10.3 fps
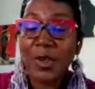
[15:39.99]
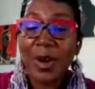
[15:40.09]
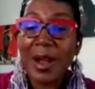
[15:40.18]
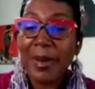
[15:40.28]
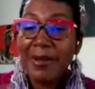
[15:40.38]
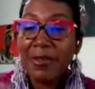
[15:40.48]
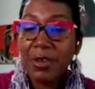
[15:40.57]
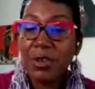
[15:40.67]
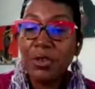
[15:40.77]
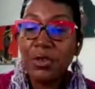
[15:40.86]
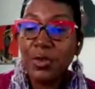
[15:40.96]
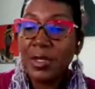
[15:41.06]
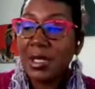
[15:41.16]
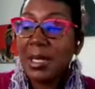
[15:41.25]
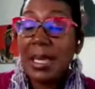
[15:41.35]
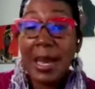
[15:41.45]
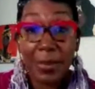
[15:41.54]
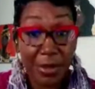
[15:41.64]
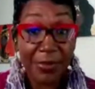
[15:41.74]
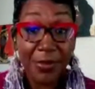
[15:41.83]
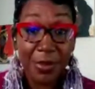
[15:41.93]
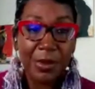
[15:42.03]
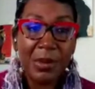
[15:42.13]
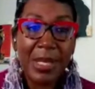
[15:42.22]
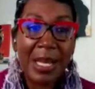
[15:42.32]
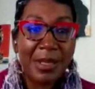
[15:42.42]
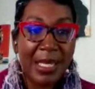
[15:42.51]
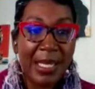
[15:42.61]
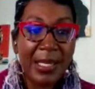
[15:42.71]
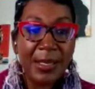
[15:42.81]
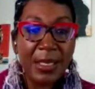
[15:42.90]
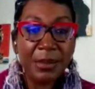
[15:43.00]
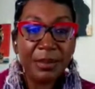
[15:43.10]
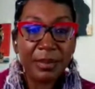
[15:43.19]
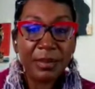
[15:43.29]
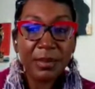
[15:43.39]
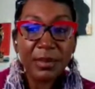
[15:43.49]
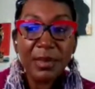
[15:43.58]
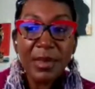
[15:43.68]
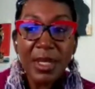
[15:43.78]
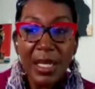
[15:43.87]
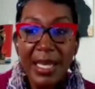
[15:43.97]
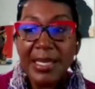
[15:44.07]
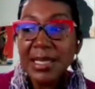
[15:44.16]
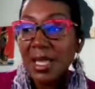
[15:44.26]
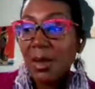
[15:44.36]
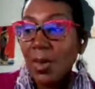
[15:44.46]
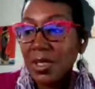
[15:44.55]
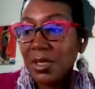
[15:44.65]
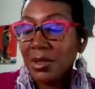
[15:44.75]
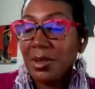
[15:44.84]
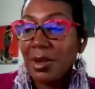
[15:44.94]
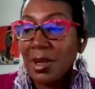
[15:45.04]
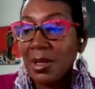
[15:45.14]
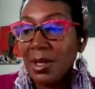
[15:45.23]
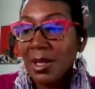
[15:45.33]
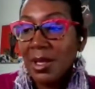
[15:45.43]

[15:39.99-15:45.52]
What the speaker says: or however you're using a collaborative tool nowadays, and say, what's your thought?